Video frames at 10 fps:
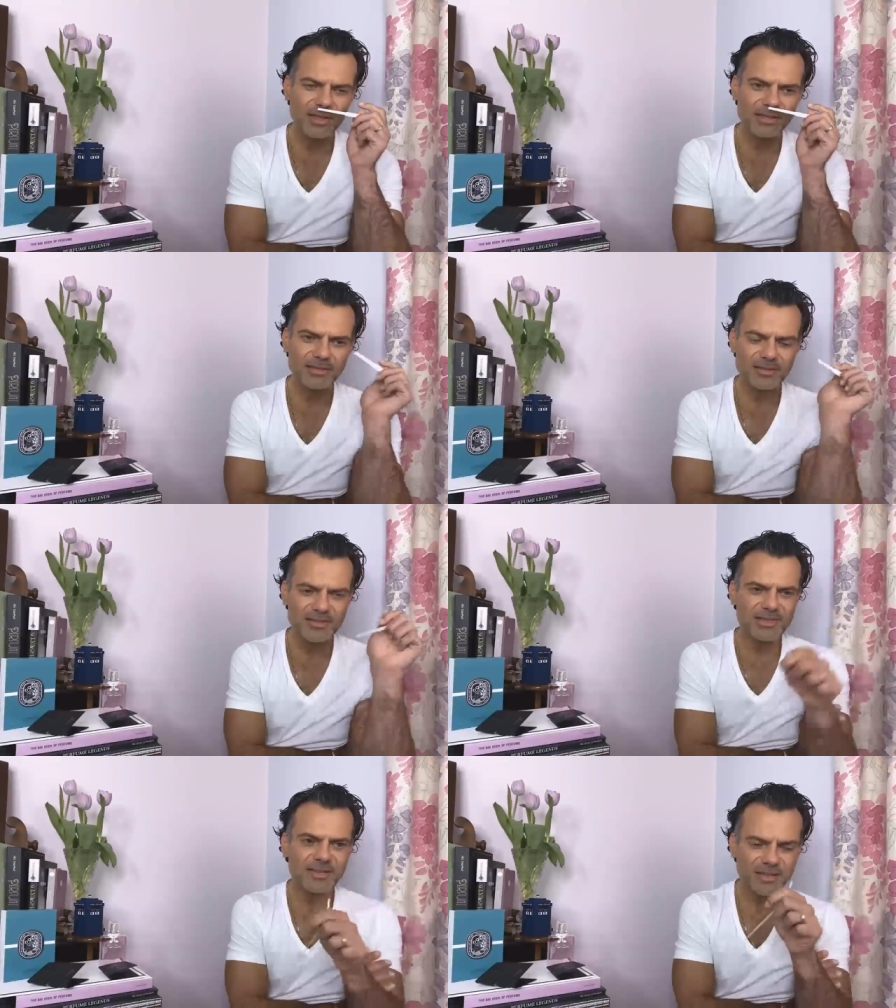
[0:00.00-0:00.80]
and
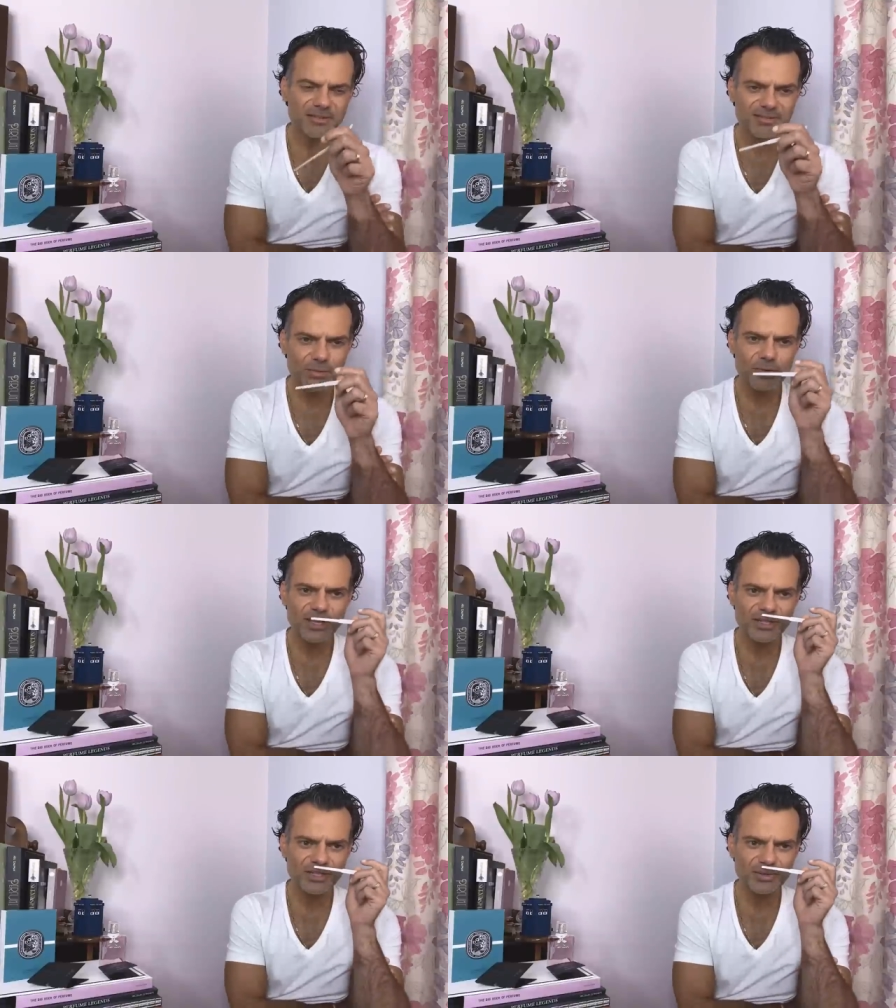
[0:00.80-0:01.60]
digging a
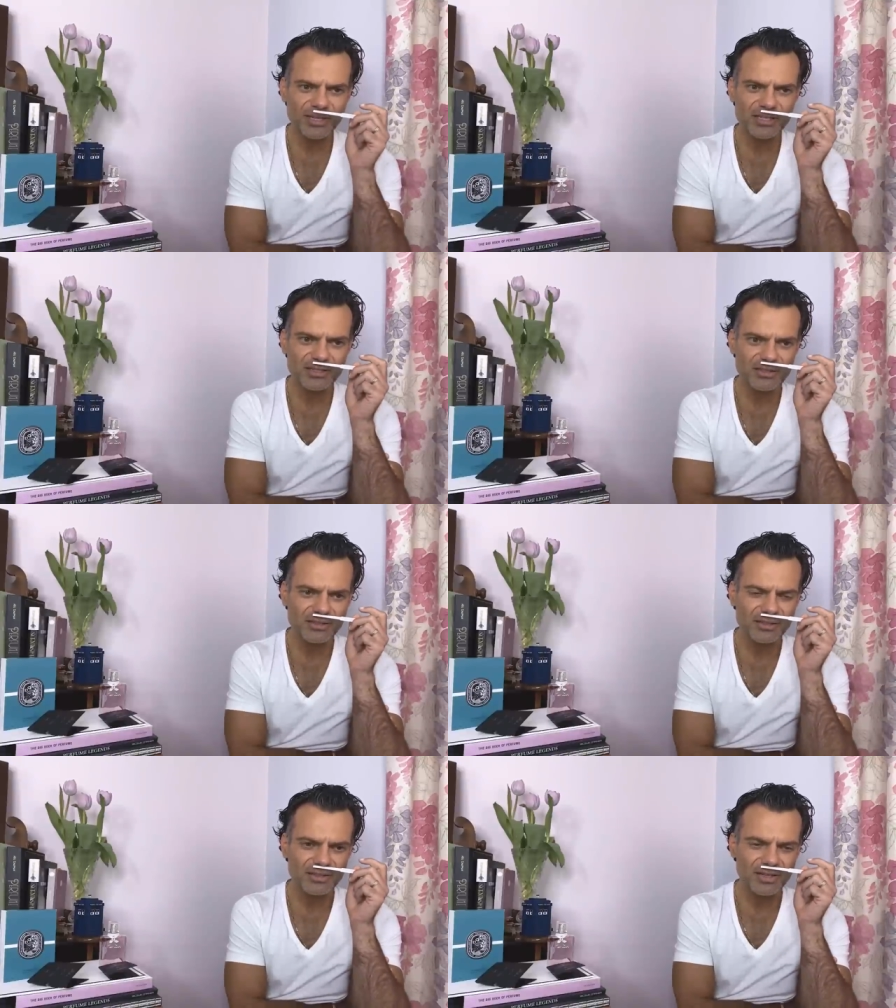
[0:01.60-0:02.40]
fork into it
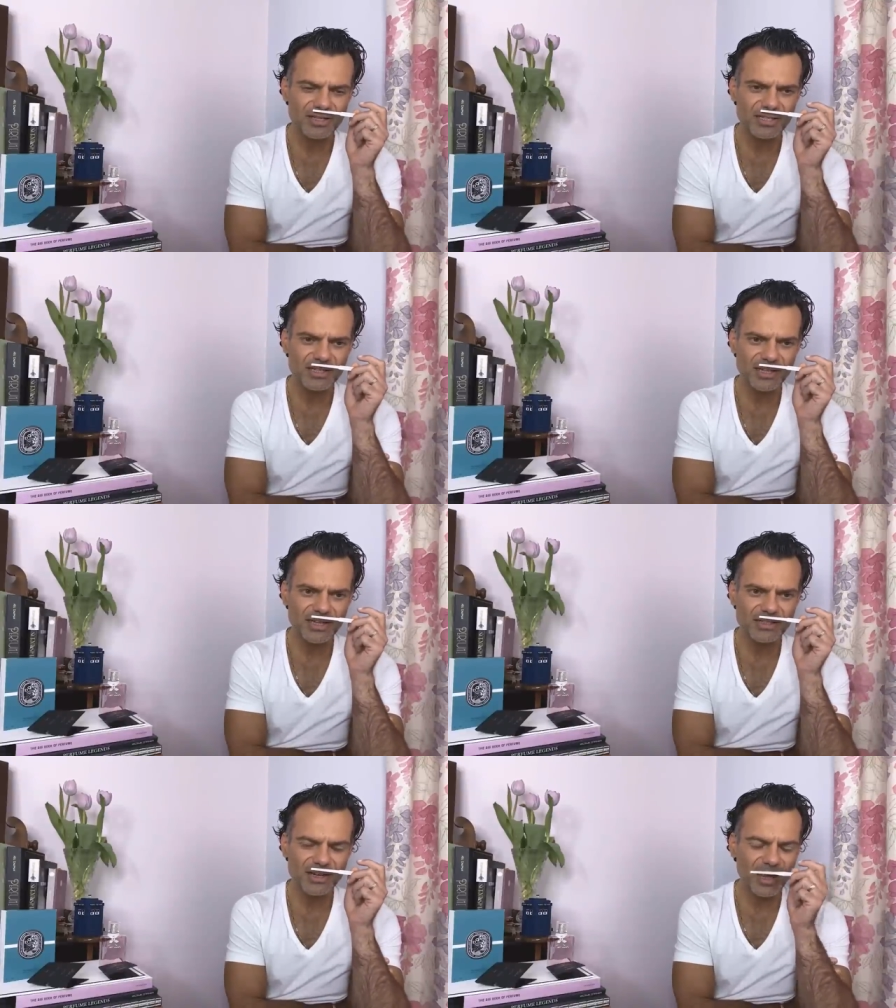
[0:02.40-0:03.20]
and eating
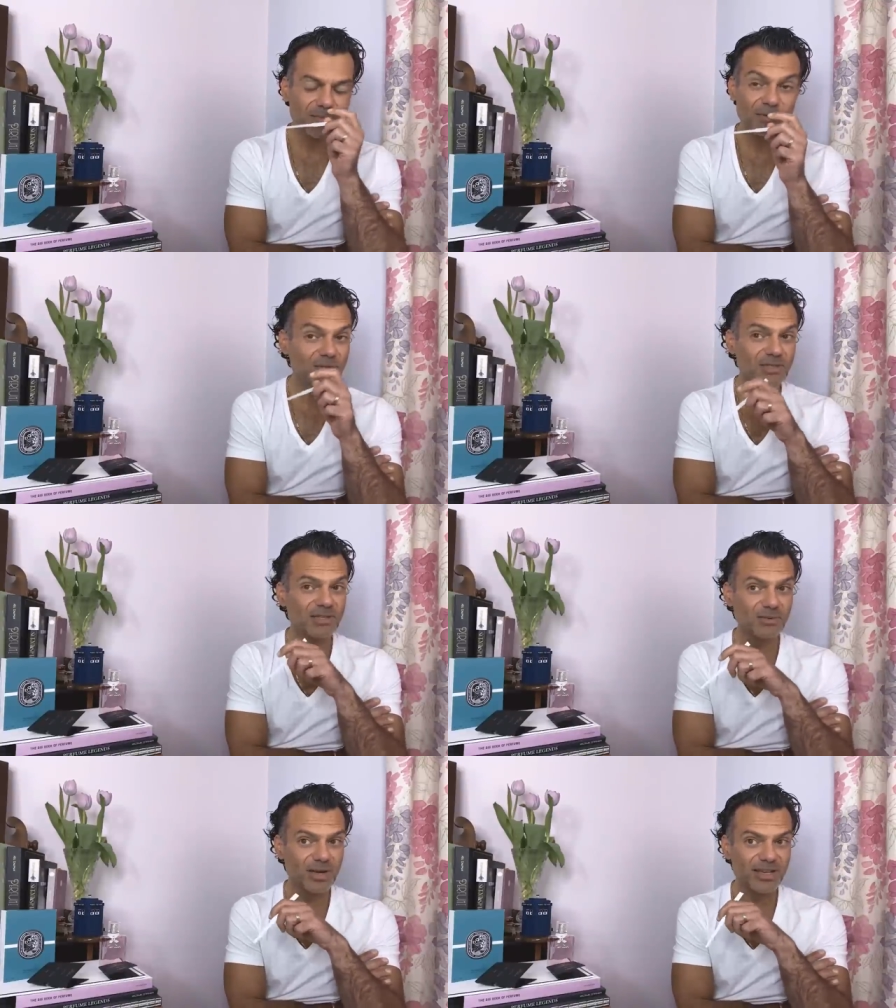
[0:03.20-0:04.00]
it. I'm not
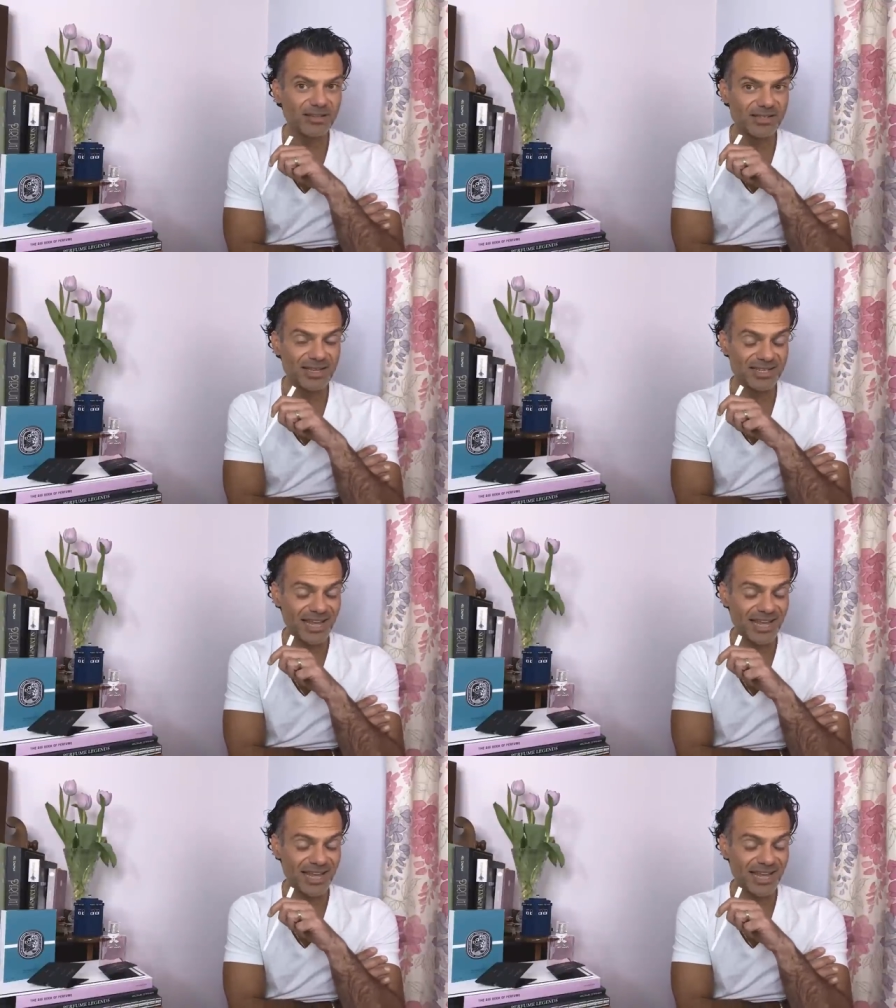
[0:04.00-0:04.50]
seeing whales as